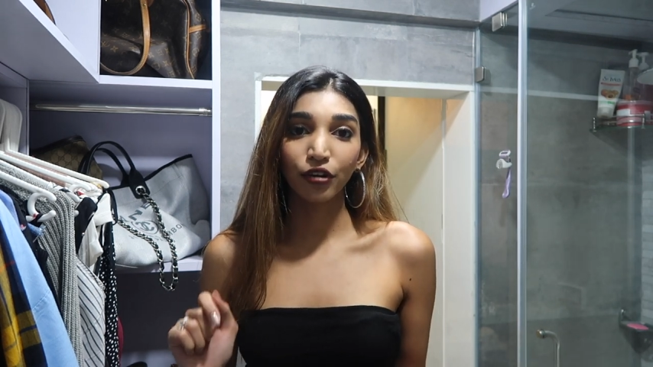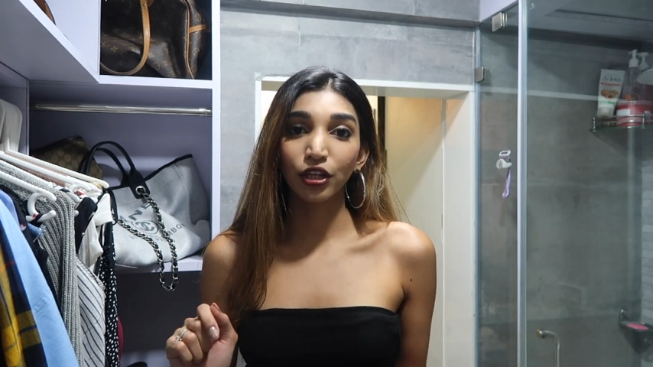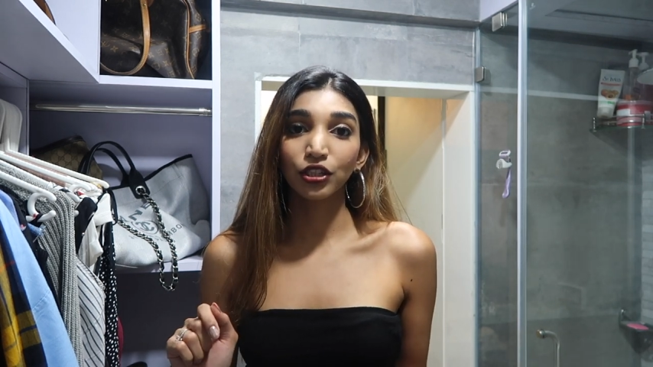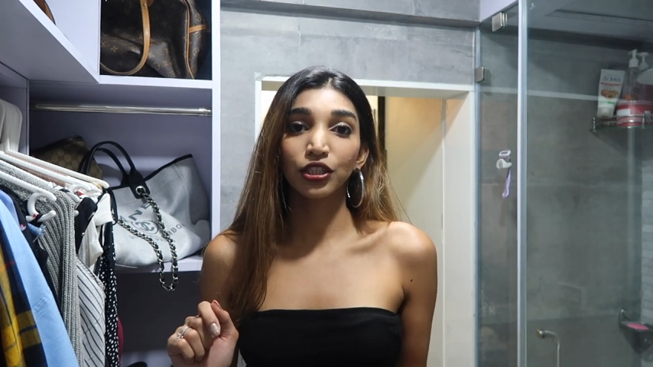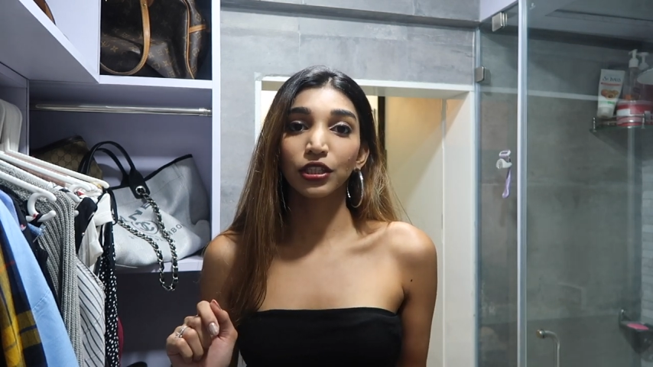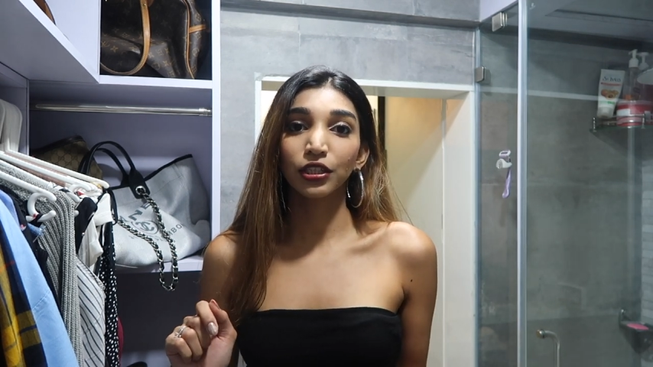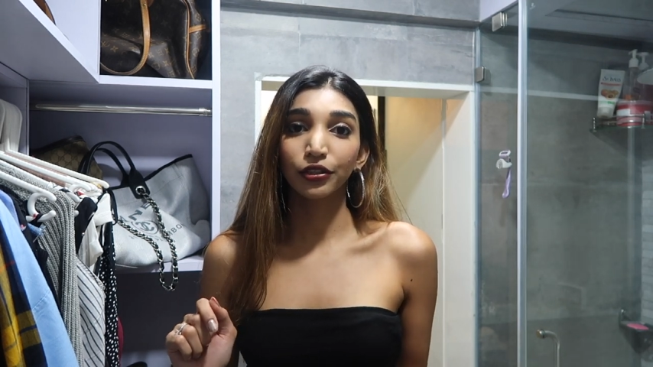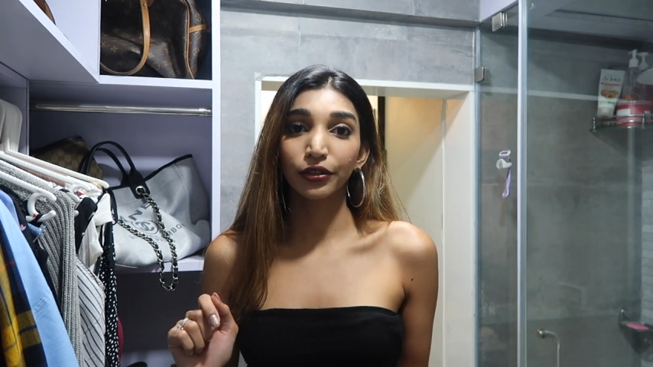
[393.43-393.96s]

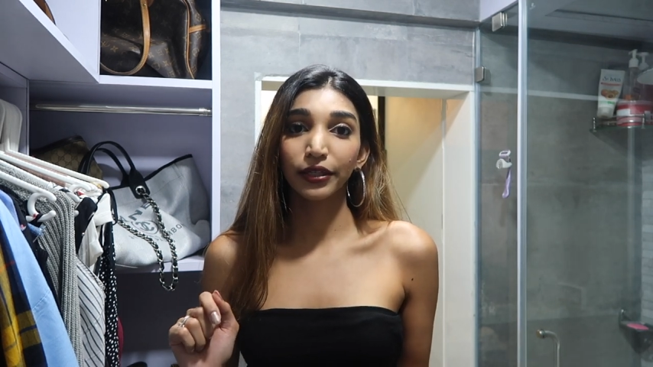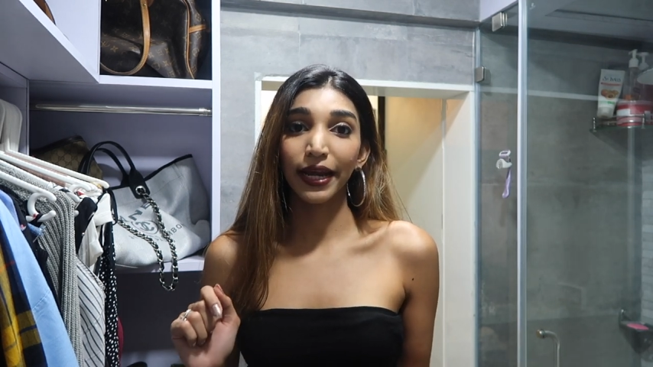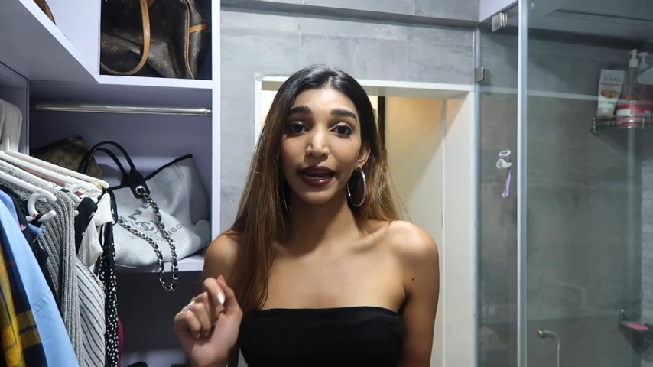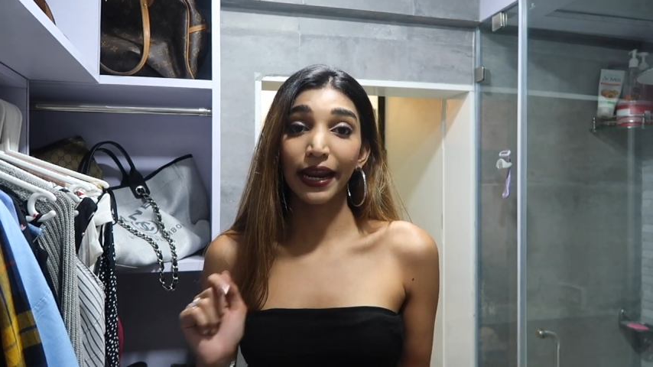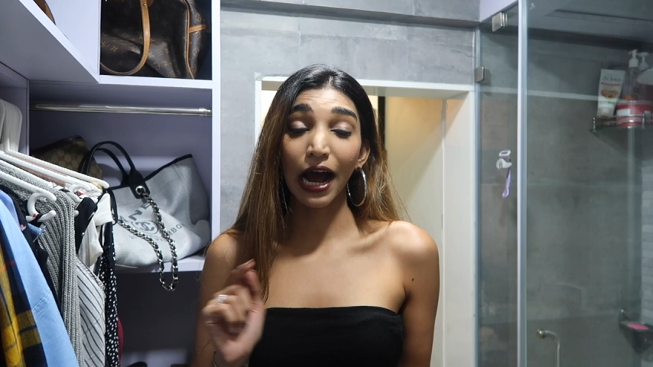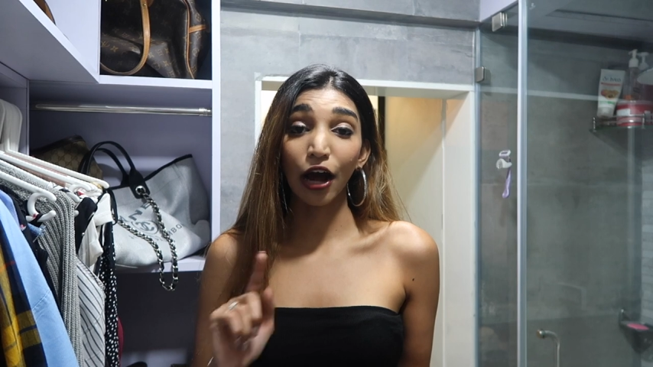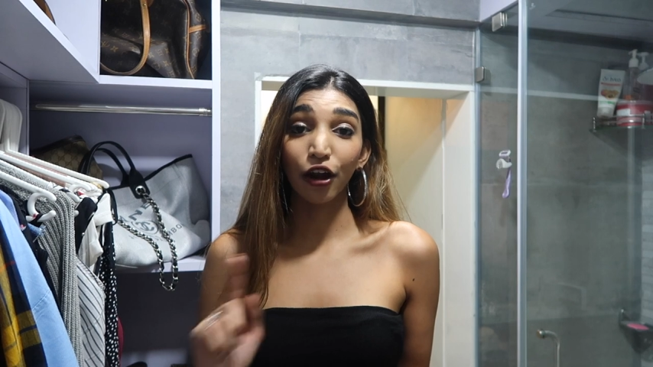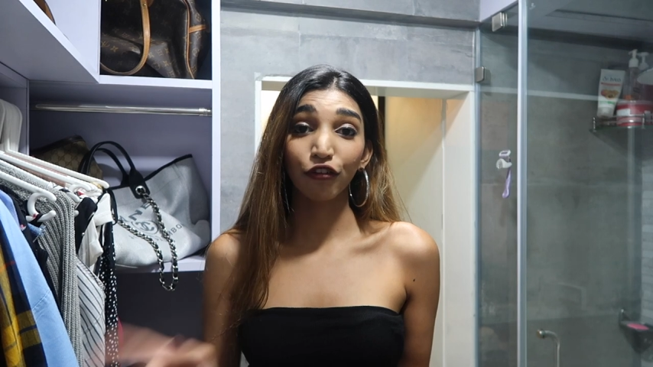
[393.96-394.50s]
rushing to
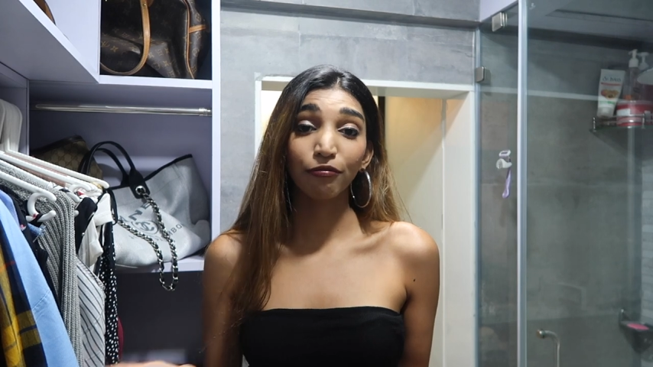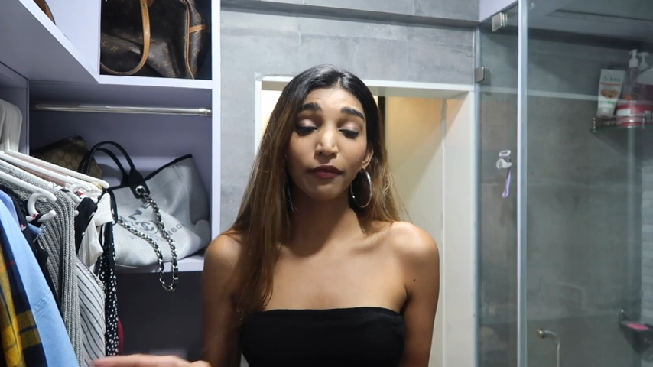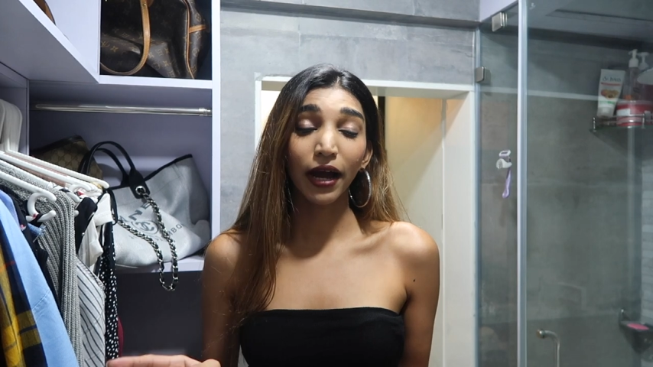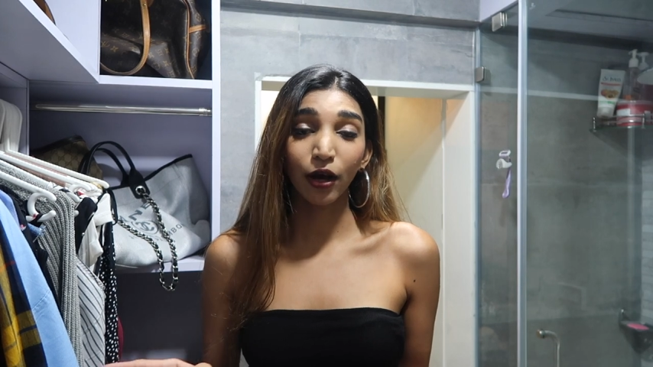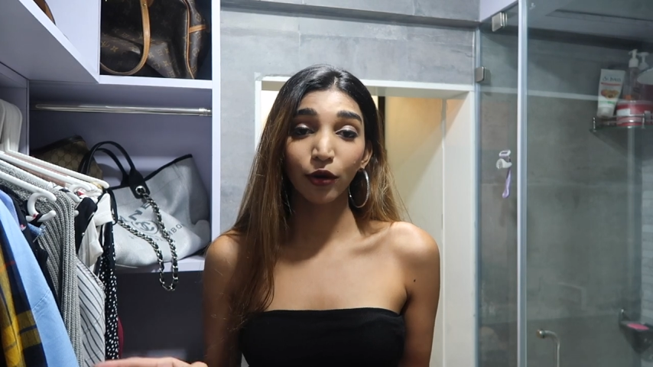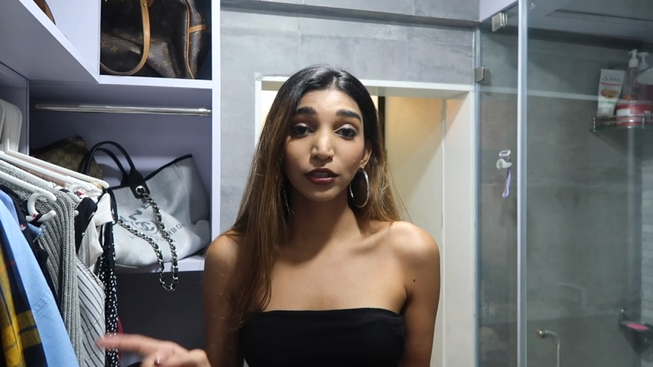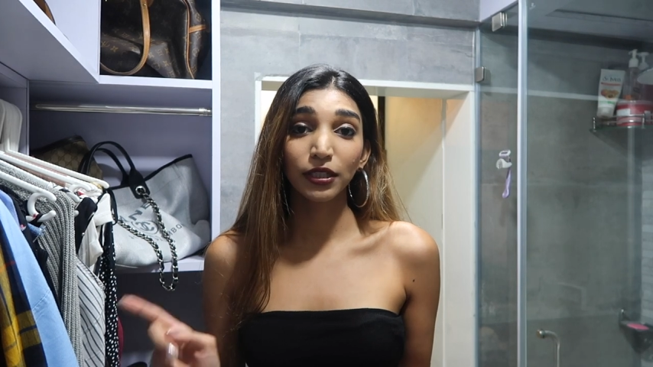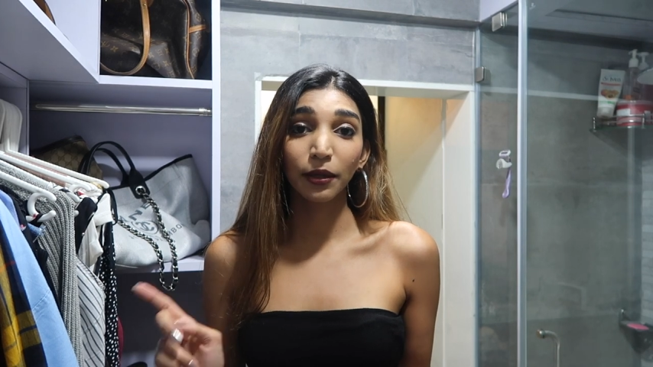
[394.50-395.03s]
get out of my
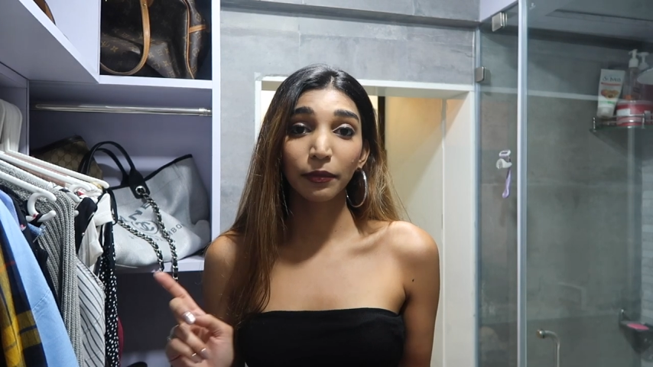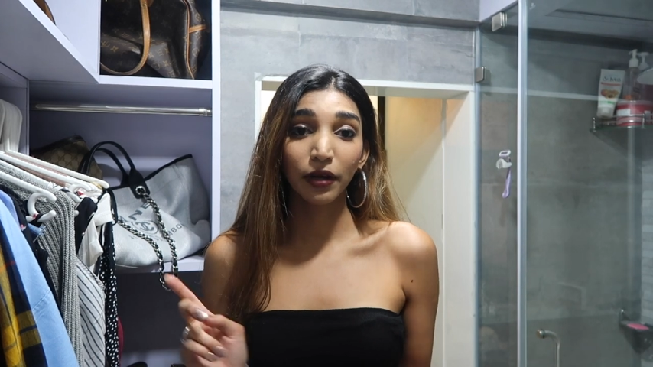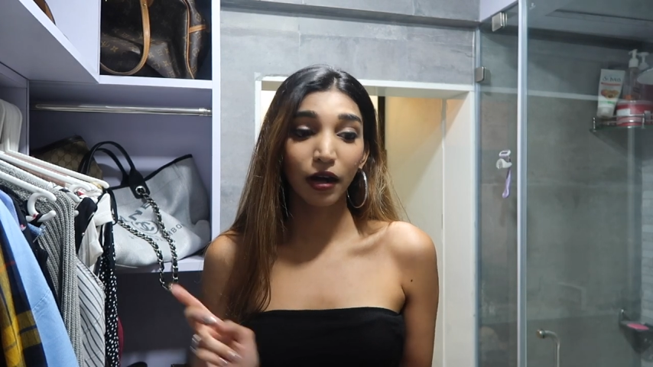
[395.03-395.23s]
house.